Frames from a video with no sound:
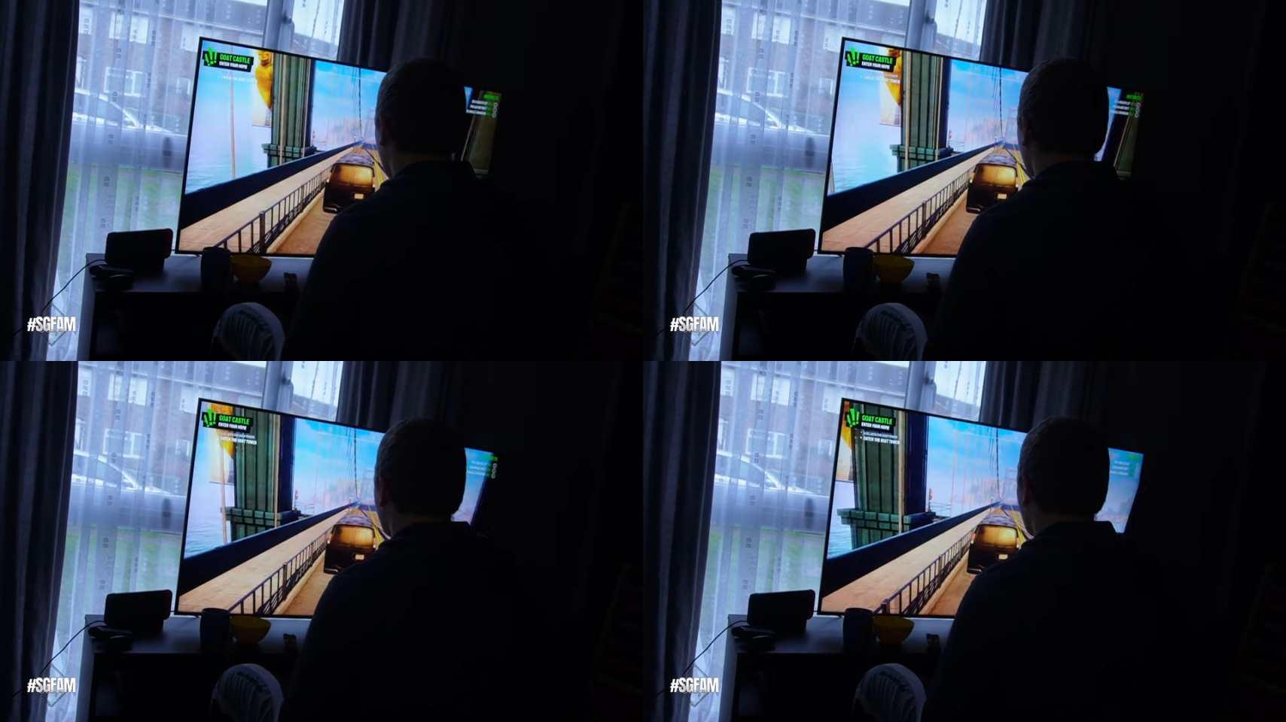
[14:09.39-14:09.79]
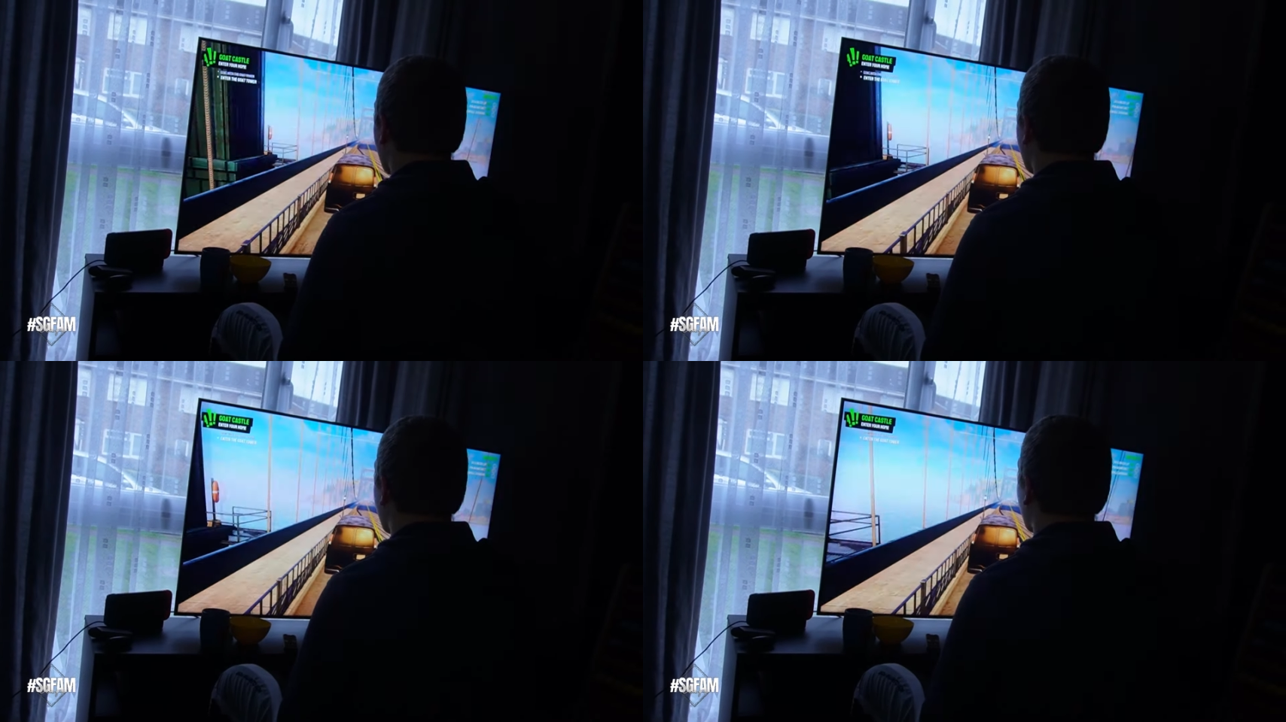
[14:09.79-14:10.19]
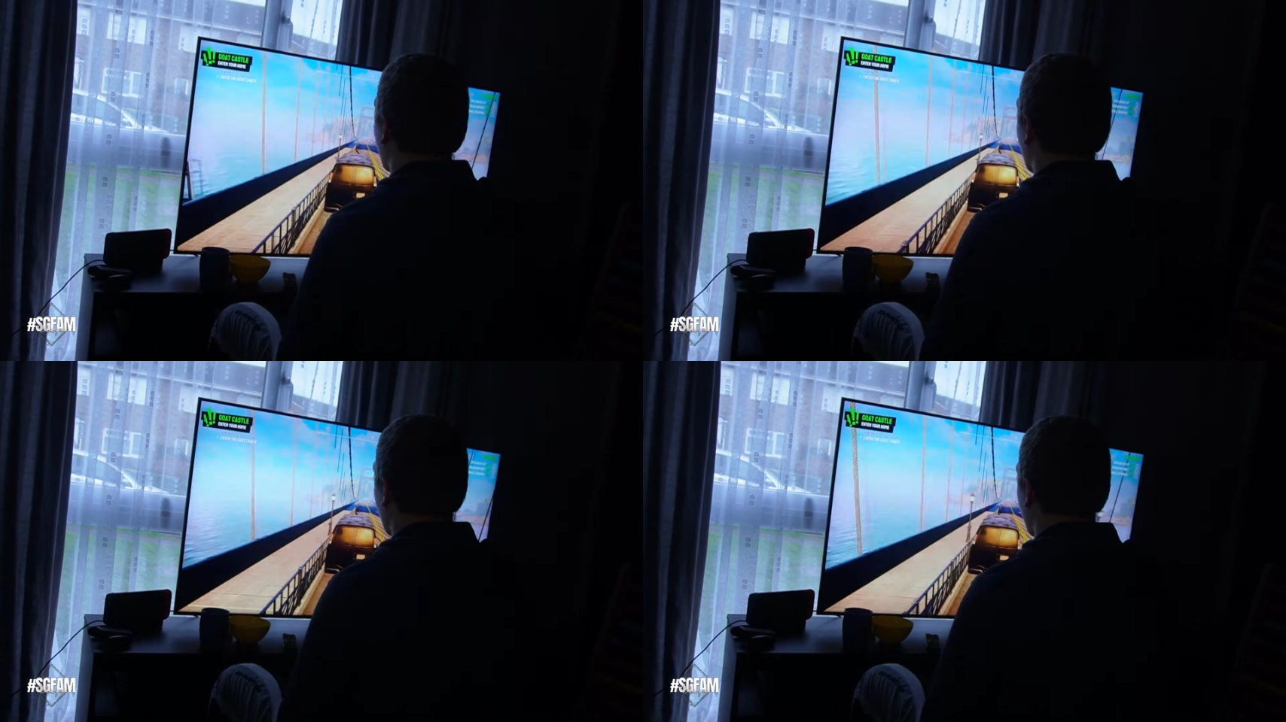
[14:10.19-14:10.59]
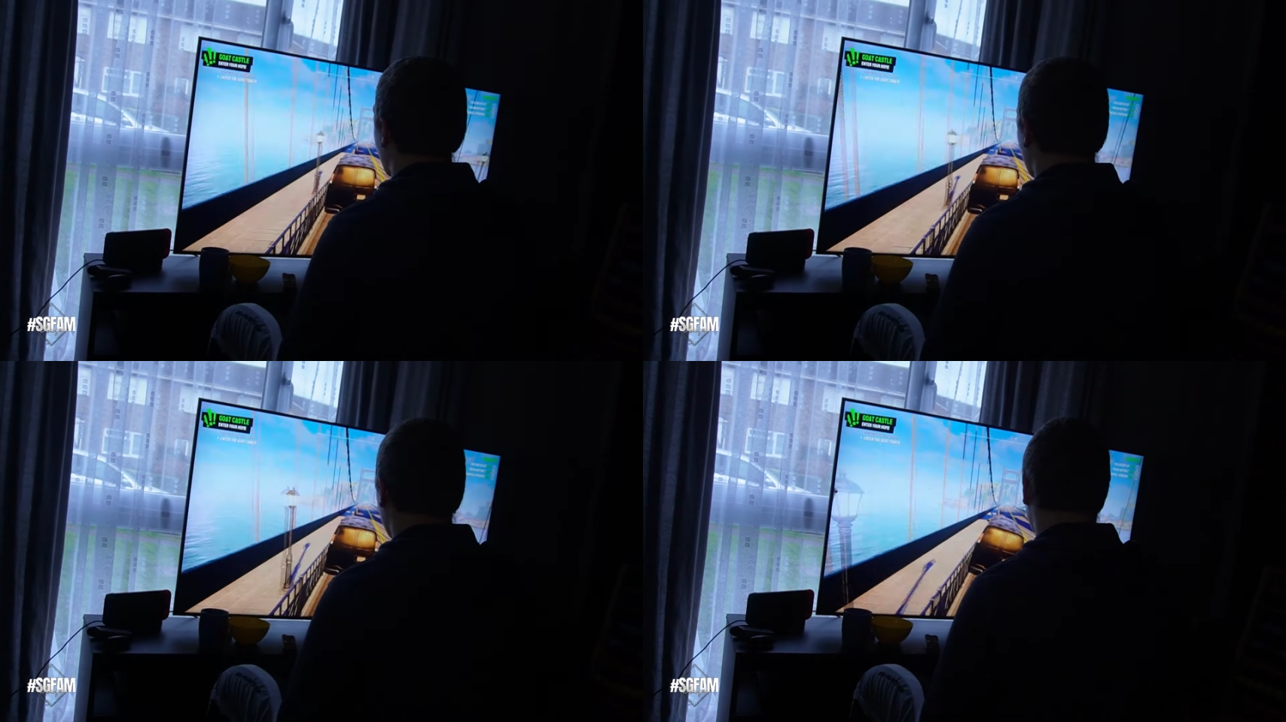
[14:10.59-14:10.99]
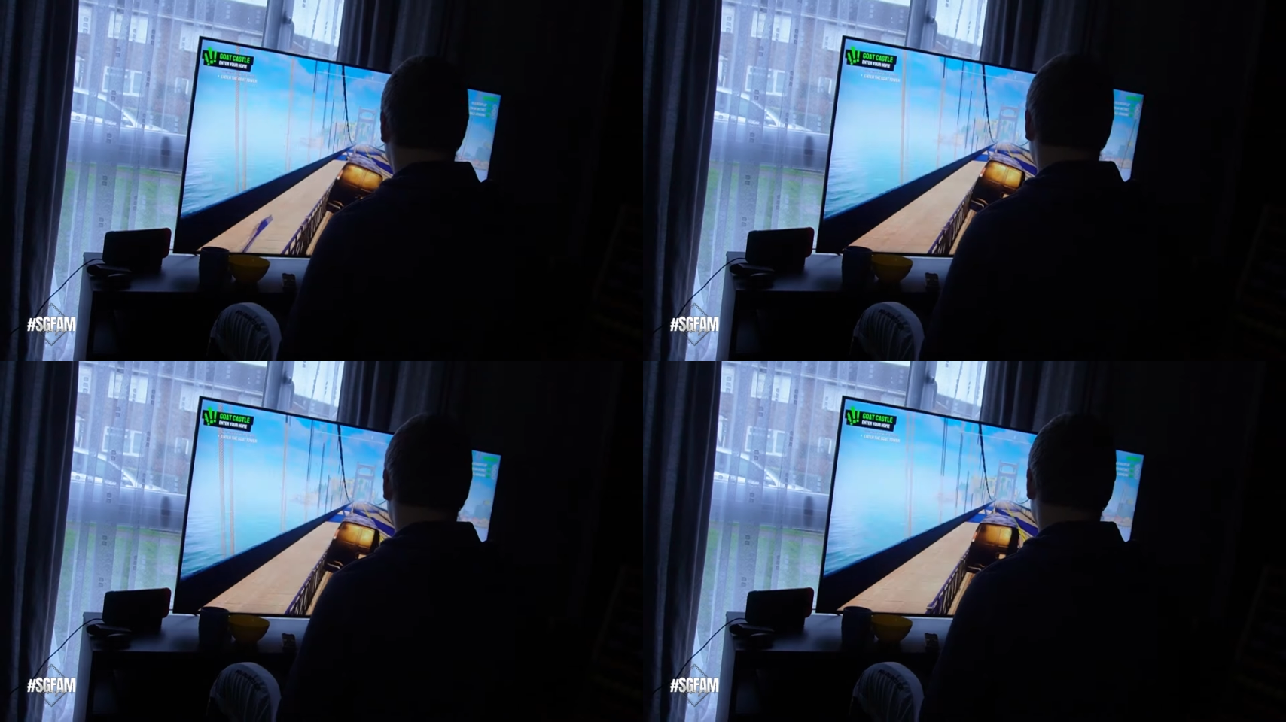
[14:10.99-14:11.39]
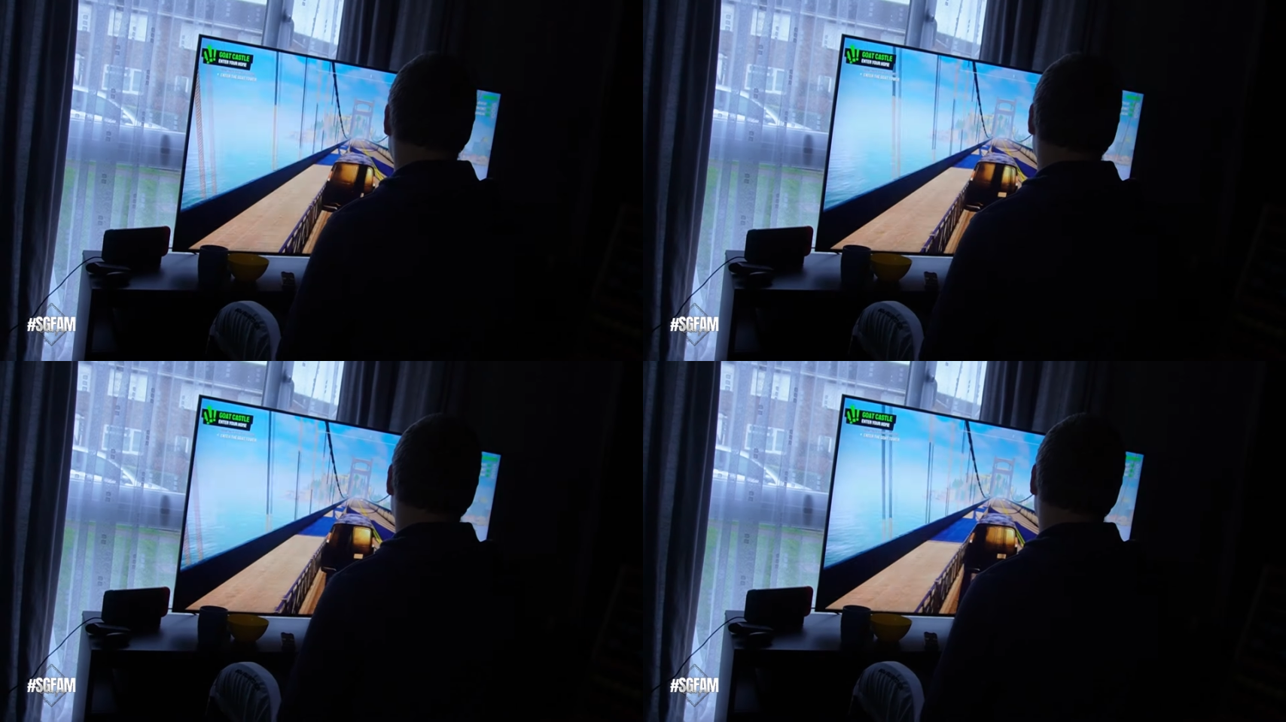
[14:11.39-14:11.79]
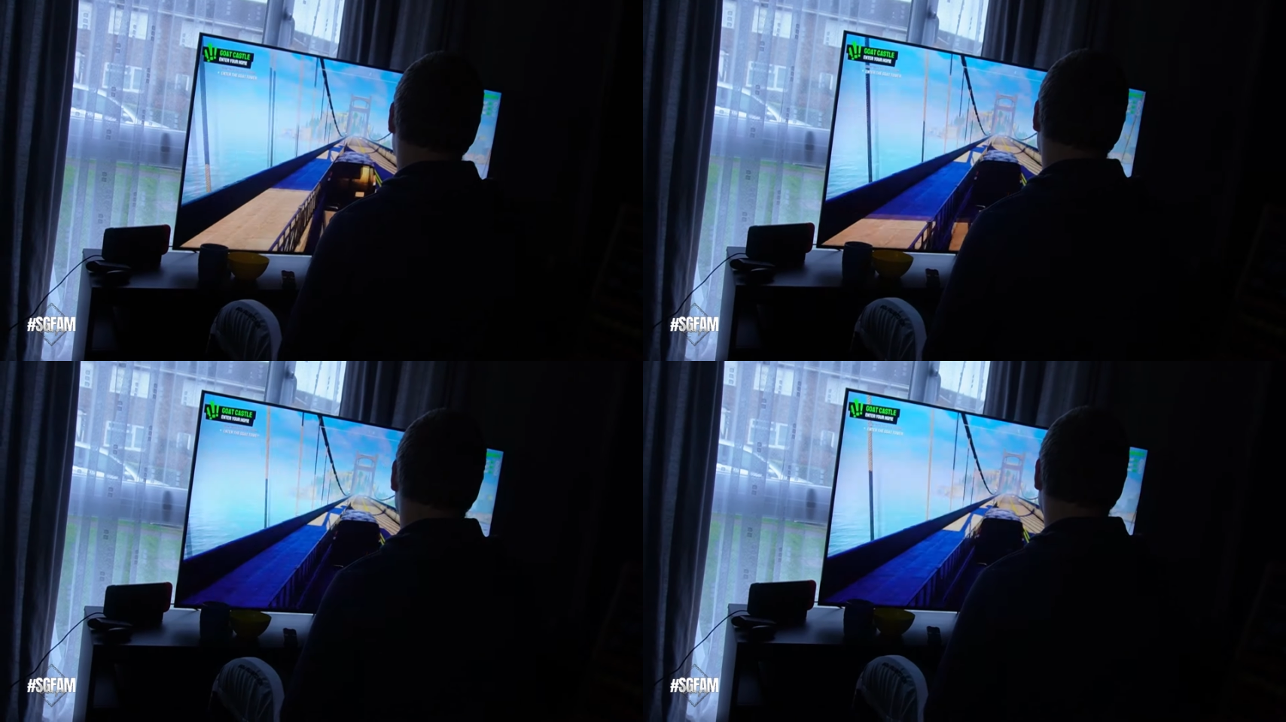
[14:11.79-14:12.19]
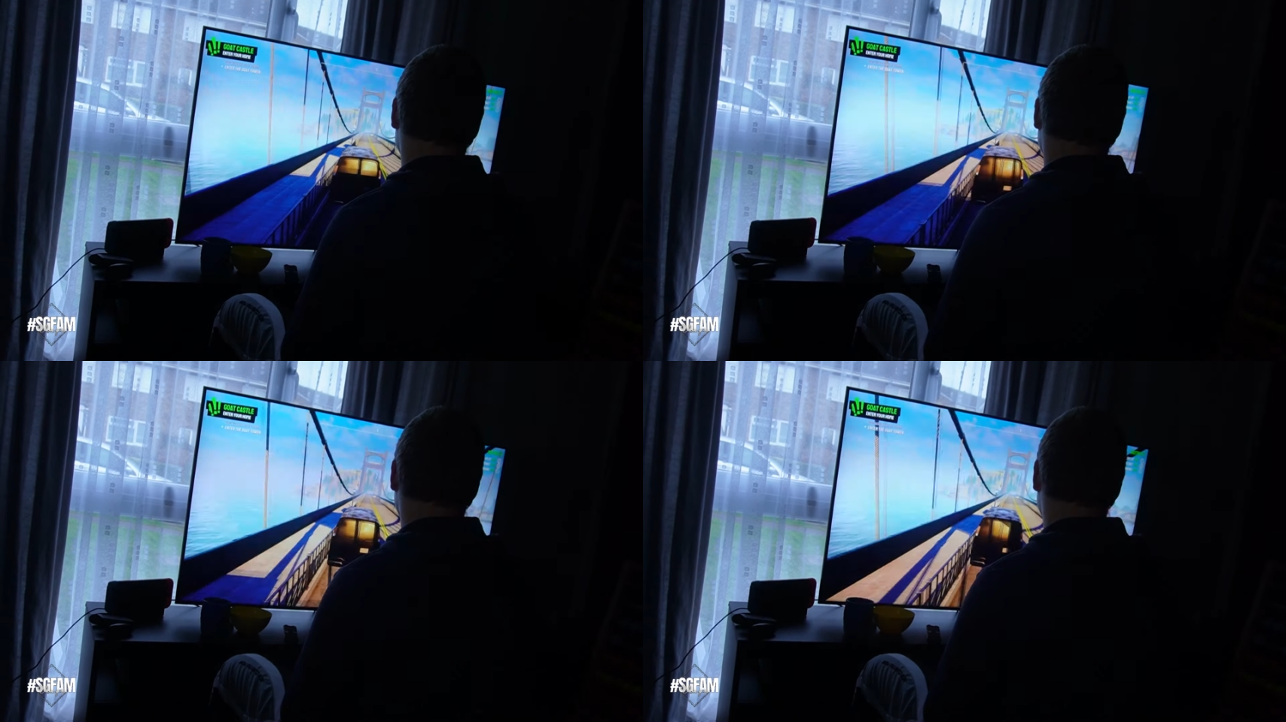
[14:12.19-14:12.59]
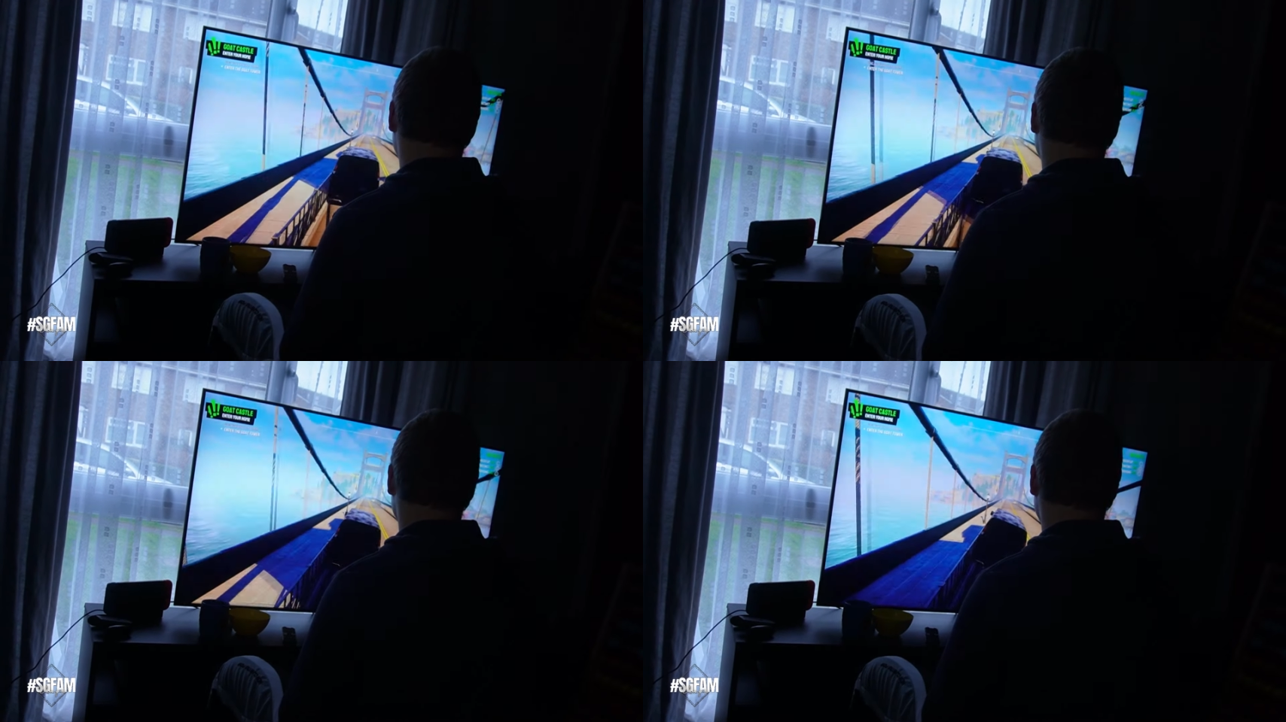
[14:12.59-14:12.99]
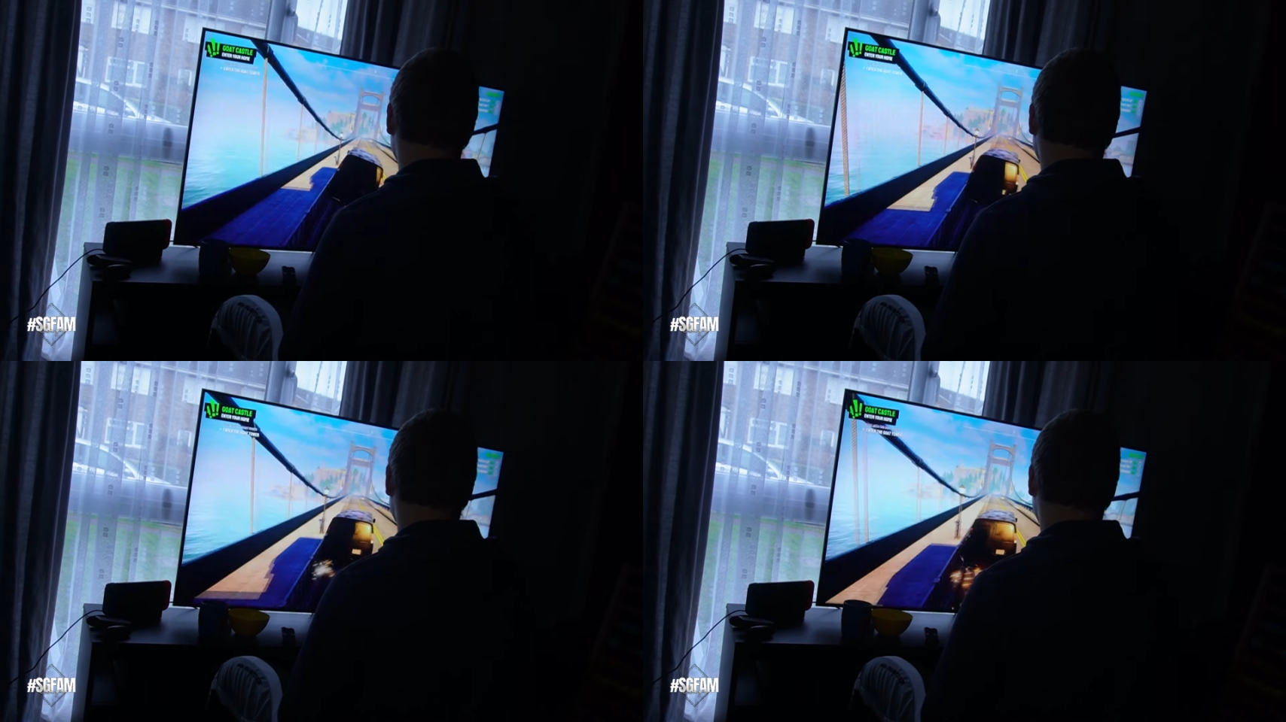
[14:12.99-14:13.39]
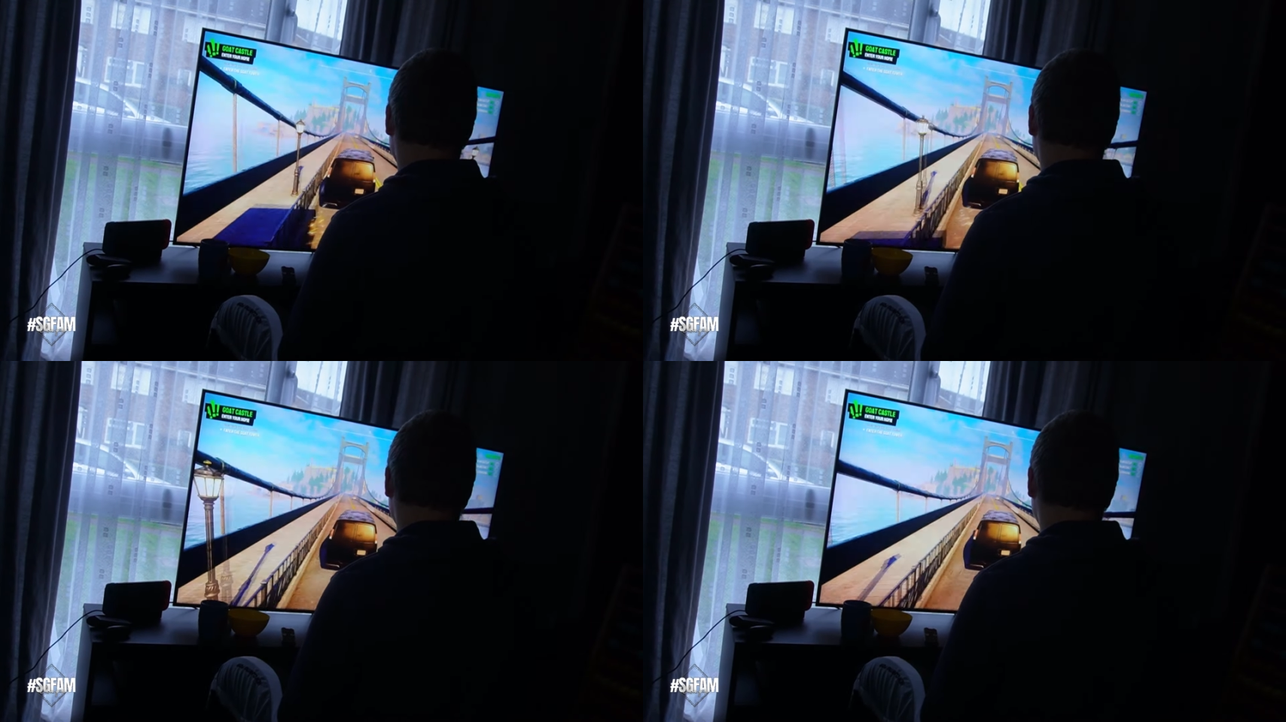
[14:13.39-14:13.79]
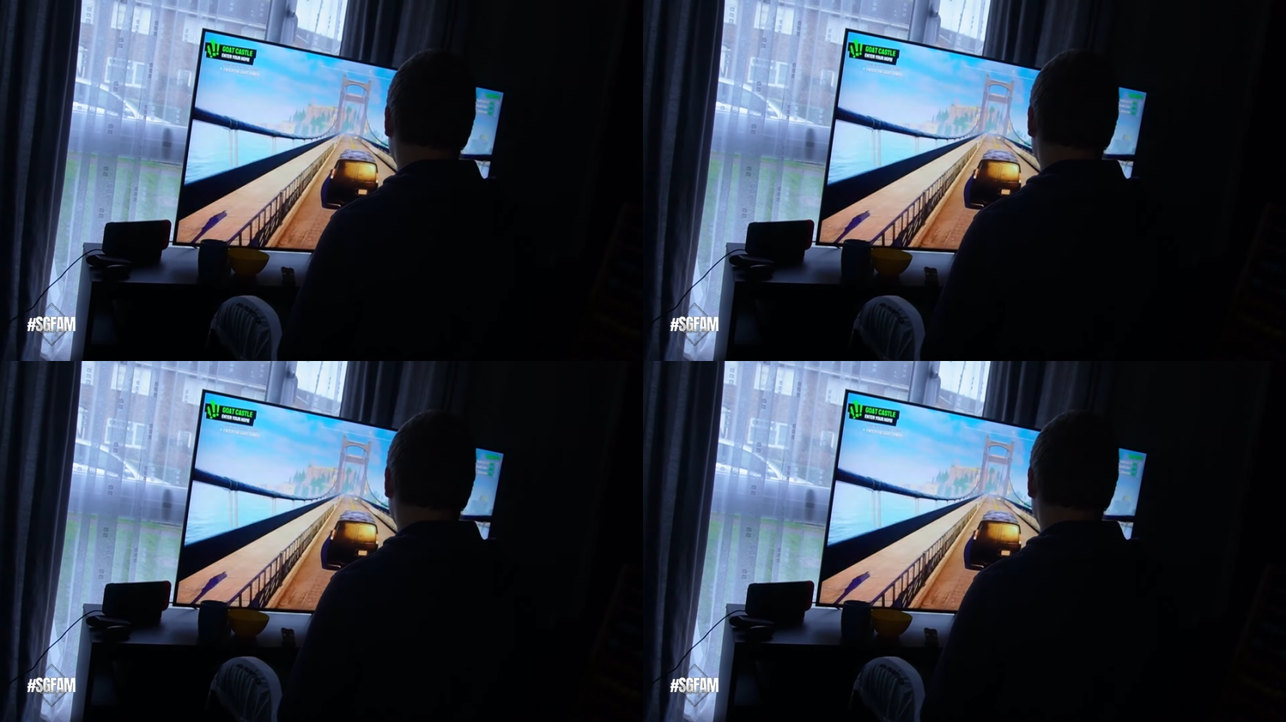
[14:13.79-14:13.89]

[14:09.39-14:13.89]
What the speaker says: (no speaker visible)